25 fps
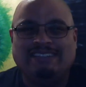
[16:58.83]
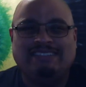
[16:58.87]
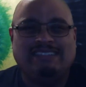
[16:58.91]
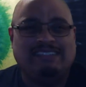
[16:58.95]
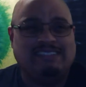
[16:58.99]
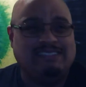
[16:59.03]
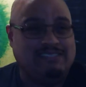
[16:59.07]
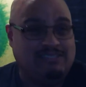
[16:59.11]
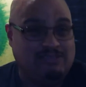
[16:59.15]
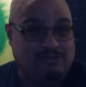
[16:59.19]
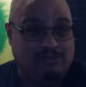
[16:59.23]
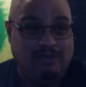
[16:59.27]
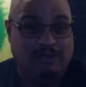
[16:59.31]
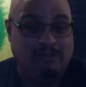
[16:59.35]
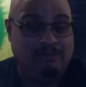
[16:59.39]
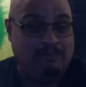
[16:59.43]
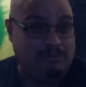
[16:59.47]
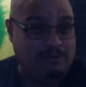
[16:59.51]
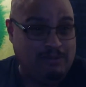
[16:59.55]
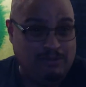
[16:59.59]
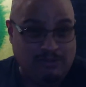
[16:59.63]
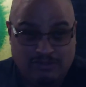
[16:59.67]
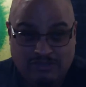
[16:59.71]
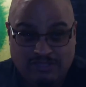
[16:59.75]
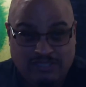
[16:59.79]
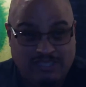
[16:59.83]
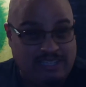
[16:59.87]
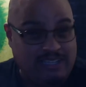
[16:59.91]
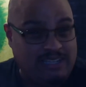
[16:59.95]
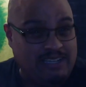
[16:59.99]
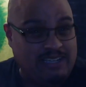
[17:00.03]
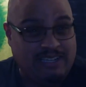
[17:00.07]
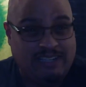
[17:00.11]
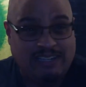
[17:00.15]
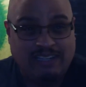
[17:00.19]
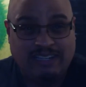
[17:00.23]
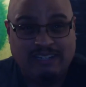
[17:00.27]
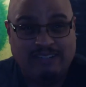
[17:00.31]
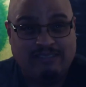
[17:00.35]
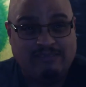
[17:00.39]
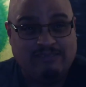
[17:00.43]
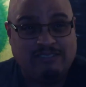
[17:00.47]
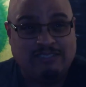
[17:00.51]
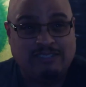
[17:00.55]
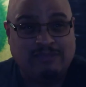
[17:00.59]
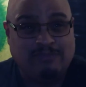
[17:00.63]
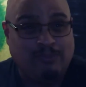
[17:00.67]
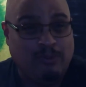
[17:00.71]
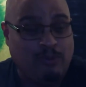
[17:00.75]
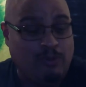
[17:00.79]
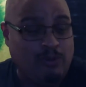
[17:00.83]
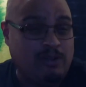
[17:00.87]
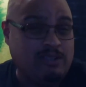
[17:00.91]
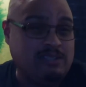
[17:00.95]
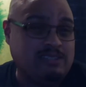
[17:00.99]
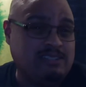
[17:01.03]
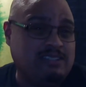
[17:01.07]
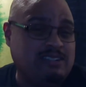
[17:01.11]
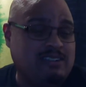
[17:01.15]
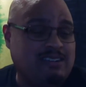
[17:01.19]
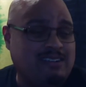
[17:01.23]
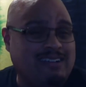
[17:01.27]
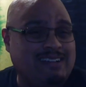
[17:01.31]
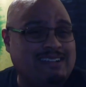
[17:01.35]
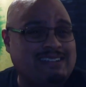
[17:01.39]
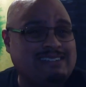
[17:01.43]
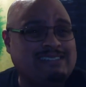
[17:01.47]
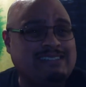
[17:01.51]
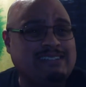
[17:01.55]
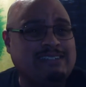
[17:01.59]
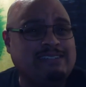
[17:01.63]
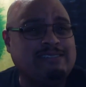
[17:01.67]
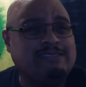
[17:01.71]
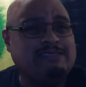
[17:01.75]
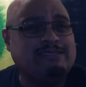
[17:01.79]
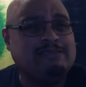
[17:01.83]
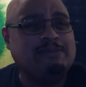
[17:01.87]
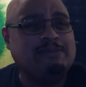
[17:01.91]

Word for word: in, in music and sports and all that stuff.